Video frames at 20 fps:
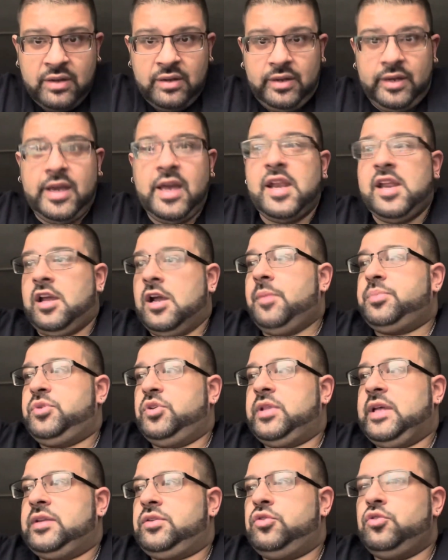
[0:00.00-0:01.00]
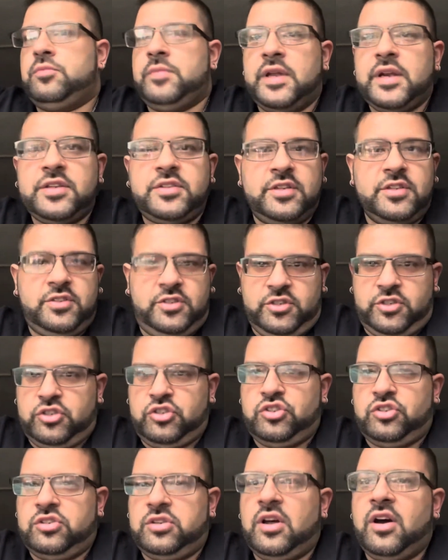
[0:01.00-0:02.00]
Getting up to that 2 minutes is just a
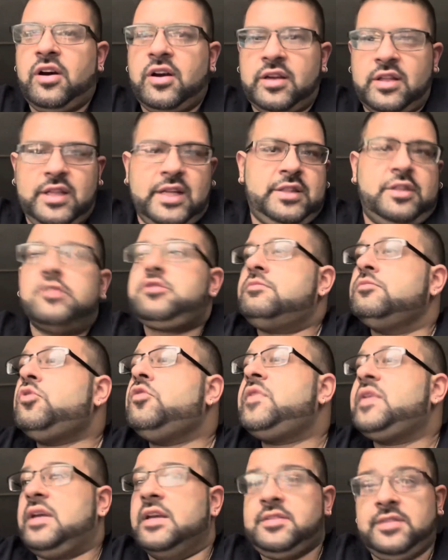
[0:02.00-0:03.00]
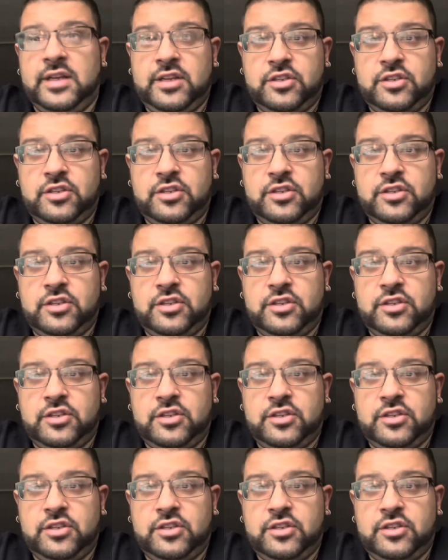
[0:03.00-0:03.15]
slog. Like, this movie is a